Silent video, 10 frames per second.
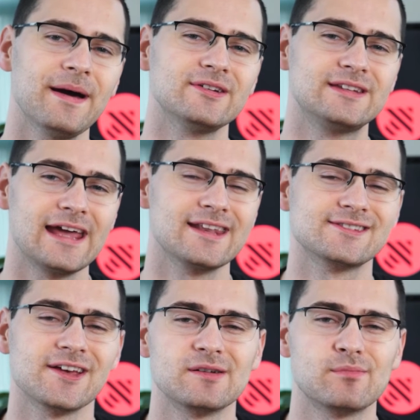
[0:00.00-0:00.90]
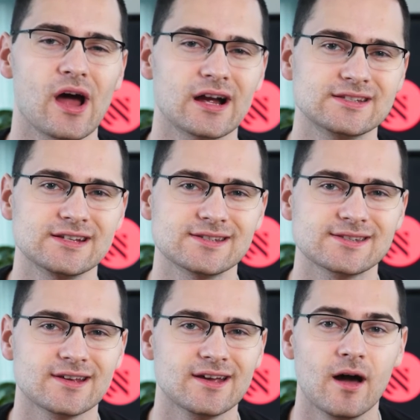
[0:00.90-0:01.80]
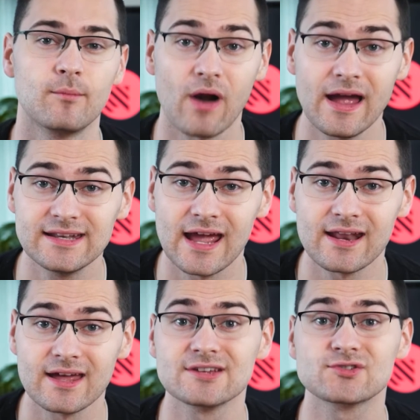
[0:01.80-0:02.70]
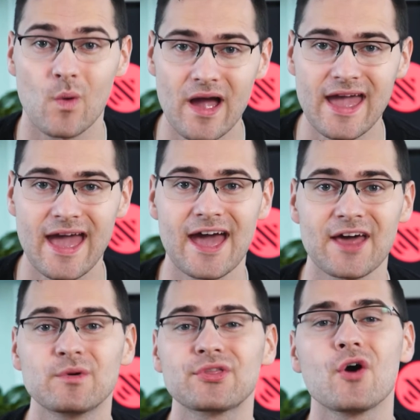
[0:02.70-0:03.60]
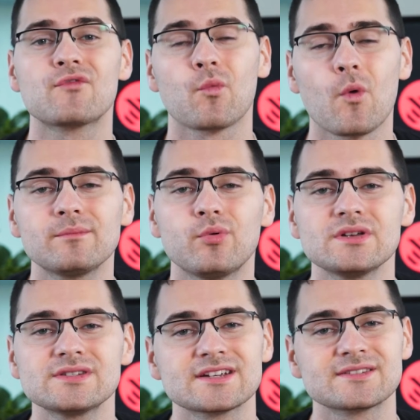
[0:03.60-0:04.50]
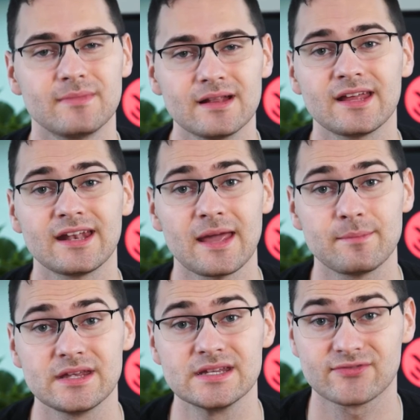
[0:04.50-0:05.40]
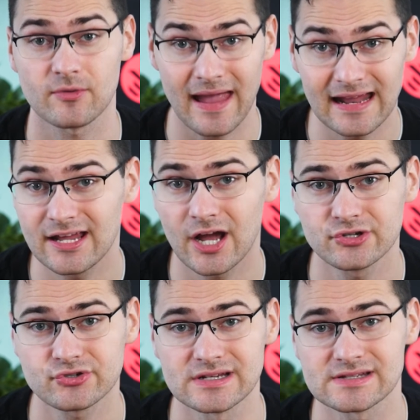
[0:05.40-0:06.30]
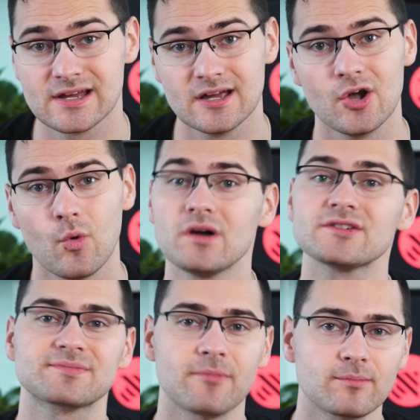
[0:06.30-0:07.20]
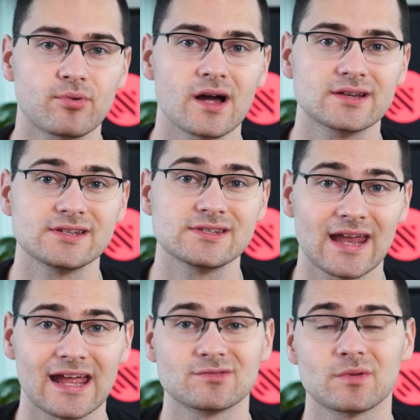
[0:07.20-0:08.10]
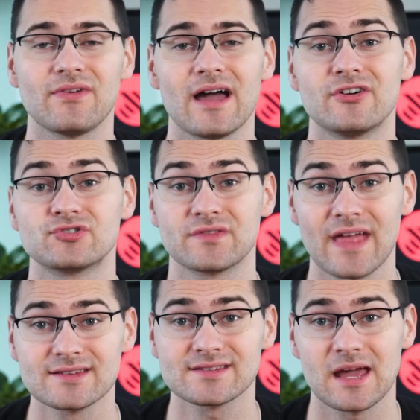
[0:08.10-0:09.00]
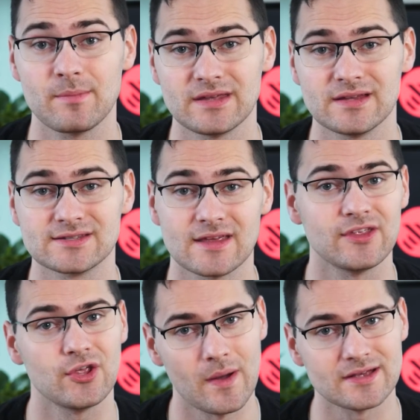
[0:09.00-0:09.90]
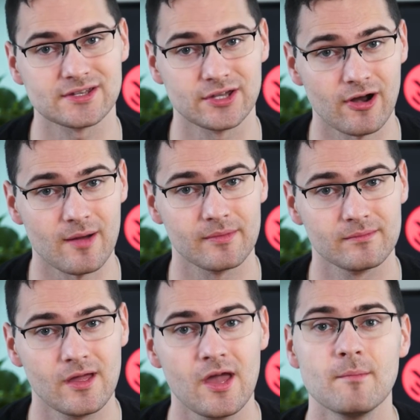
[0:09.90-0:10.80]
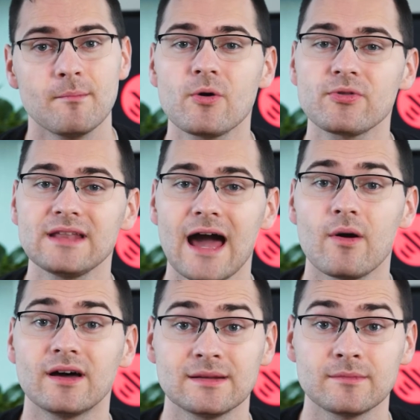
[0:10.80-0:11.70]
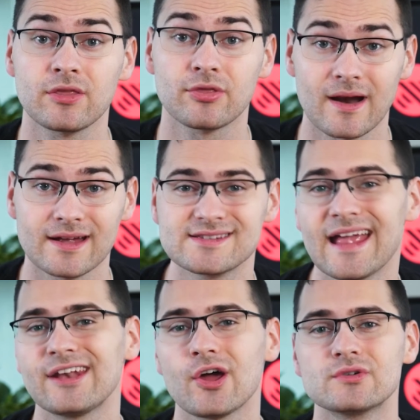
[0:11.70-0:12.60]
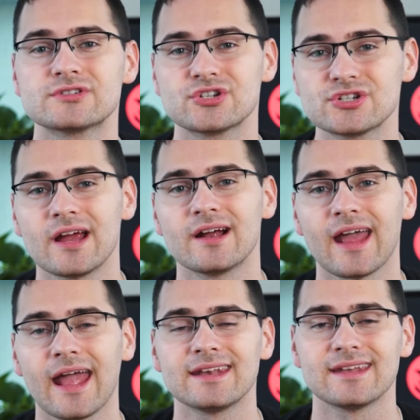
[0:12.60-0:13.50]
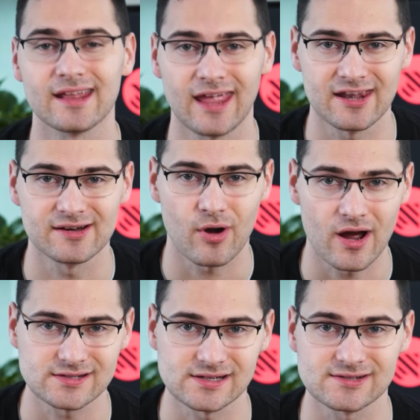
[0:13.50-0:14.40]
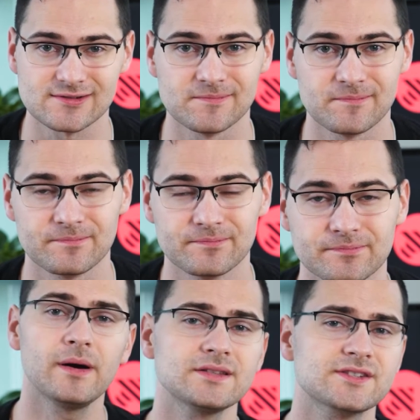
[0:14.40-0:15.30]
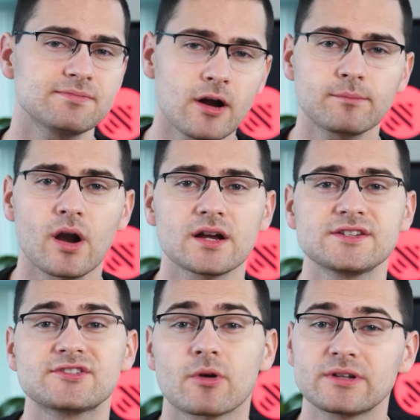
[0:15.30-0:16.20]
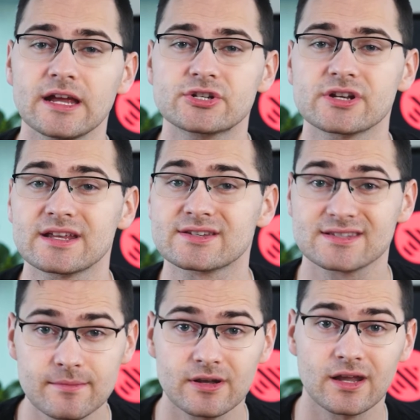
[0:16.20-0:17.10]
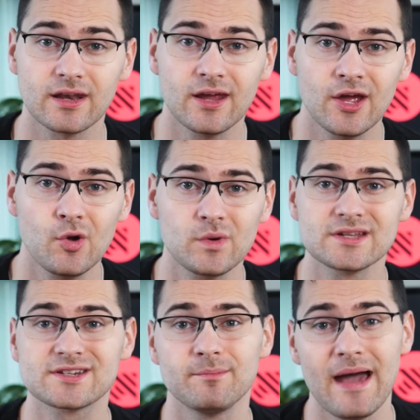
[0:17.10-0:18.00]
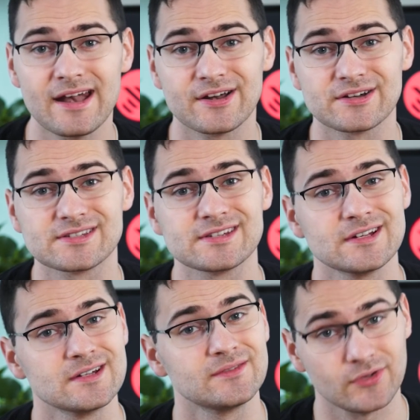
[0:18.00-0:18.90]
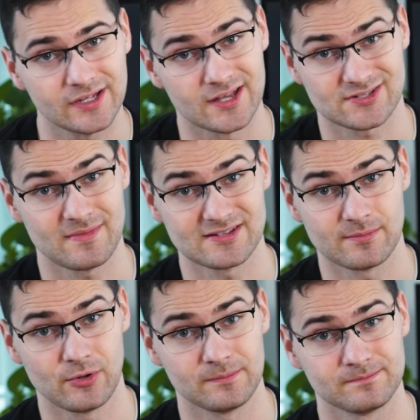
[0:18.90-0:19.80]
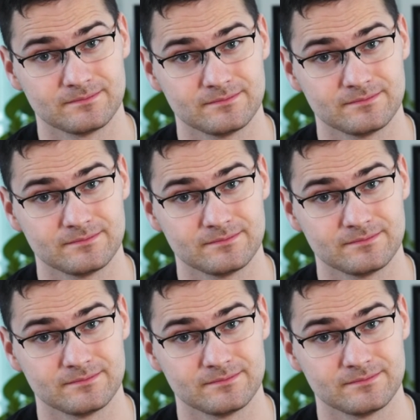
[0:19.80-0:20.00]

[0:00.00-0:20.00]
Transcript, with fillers: about data center proxies? Bright Data is way ahead with over 1.6 million IPs from 80 countries while Smartproxy stands with 500,000 IPs in the US and Europe. Both allow unlimited threads and host shared and dedicated proxies. But Smartproxy's rotation is limited when its competitors fully customizable.